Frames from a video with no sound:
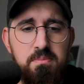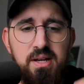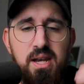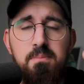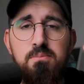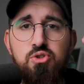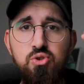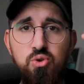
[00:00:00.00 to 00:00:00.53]
but
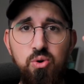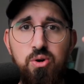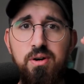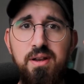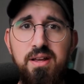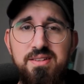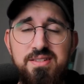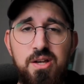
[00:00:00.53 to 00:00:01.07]
I'm
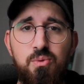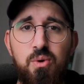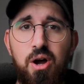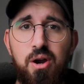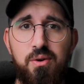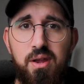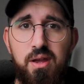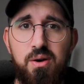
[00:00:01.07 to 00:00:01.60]
sure that
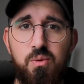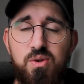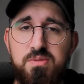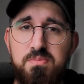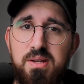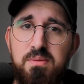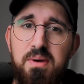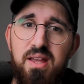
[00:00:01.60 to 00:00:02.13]
Terraria
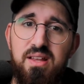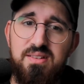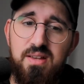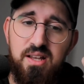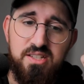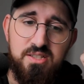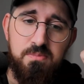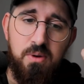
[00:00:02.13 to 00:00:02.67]
was made by
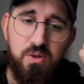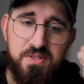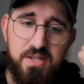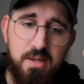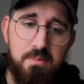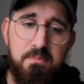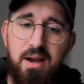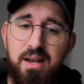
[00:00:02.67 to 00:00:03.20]
a small team.